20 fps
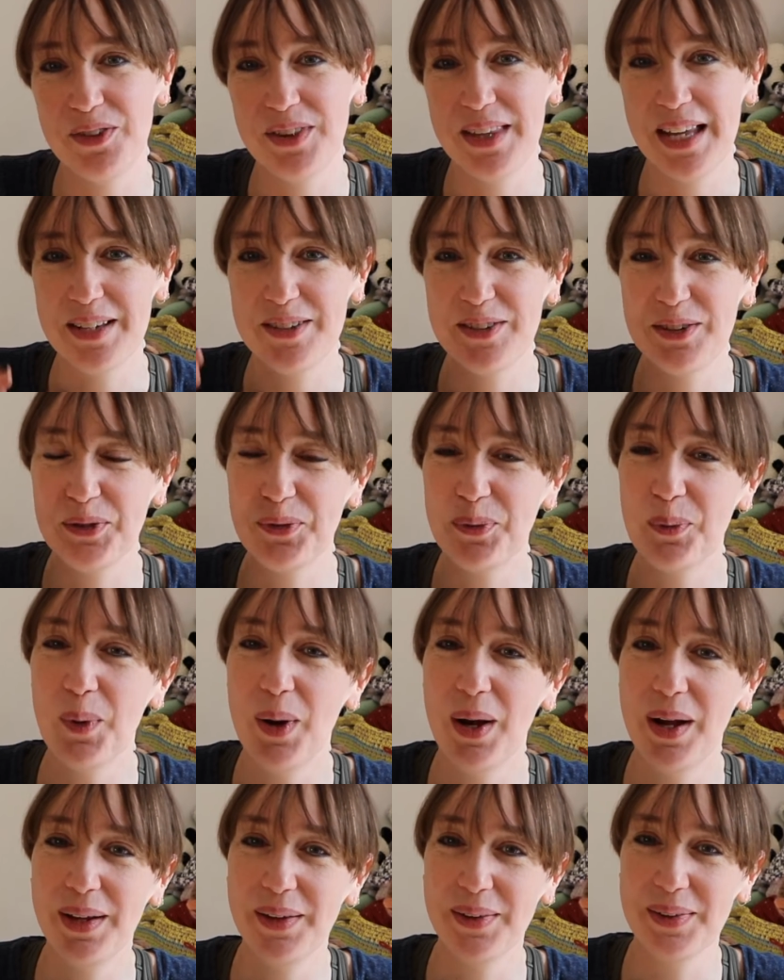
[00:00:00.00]
of that sort of
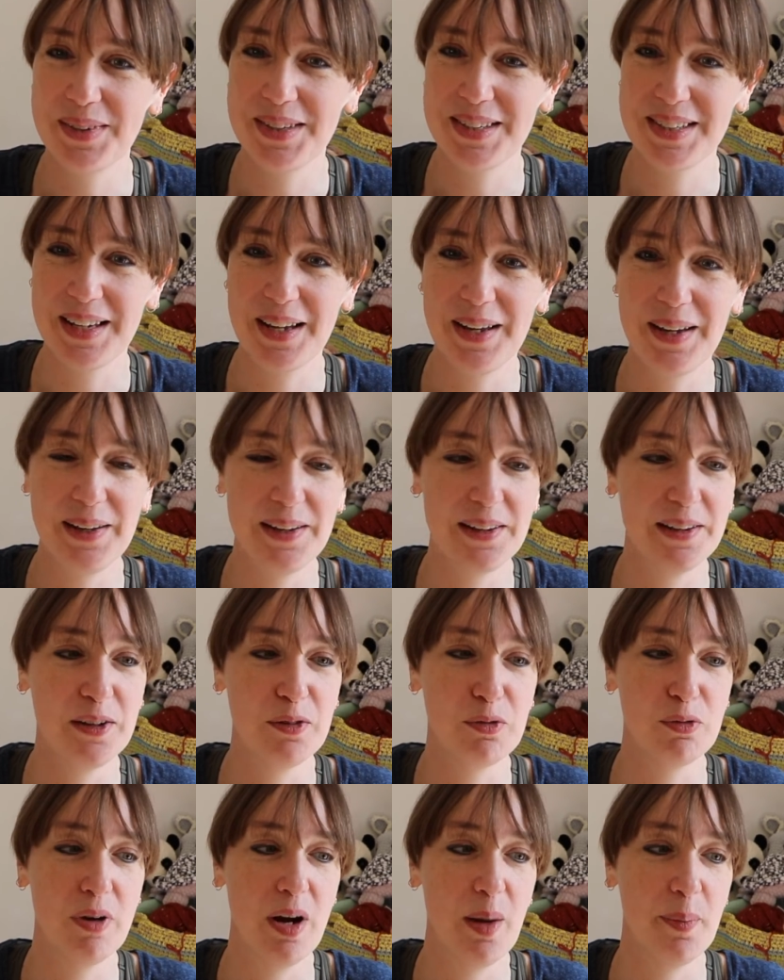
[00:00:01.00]
wild style
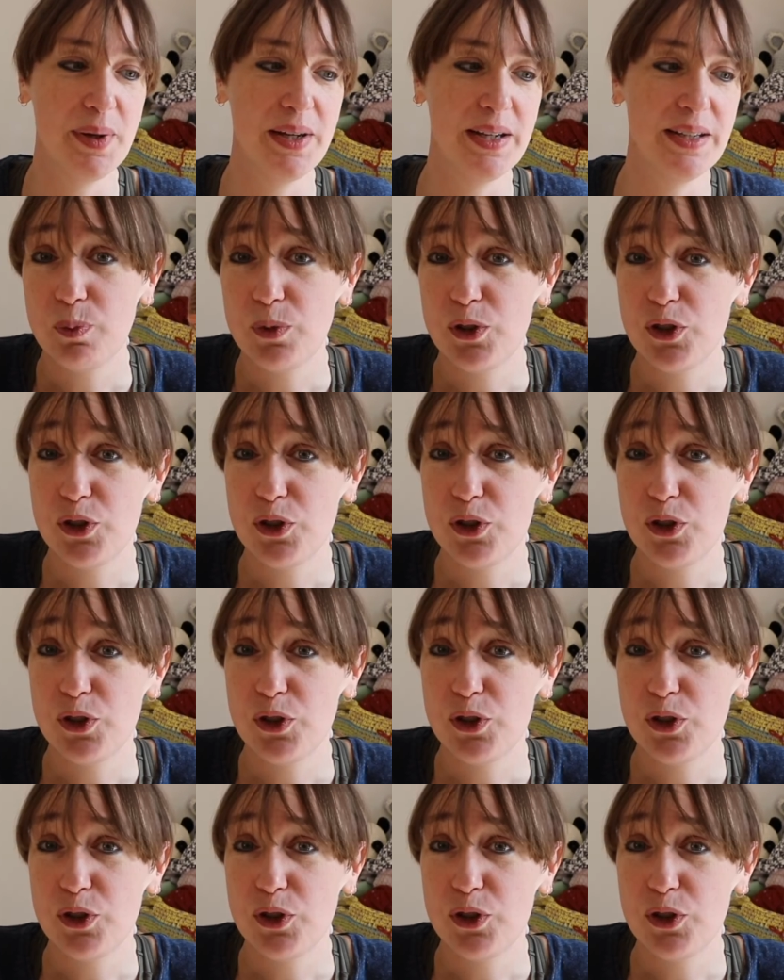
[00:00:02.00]
of rabbit.